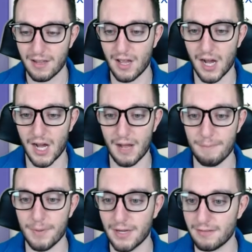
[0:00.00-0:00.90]

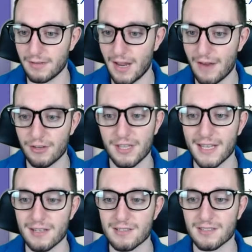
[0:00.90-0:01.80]
but everything
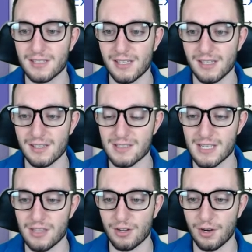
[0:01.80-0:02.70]
else is
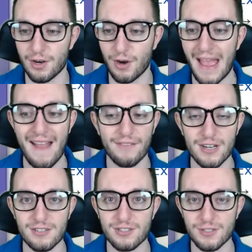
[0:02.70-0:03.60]
either
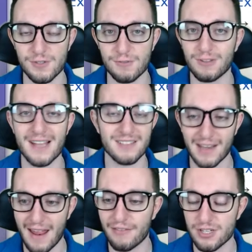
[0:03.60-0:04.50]
average to less than
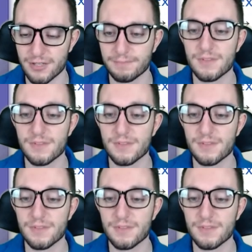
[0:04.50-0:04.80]
average.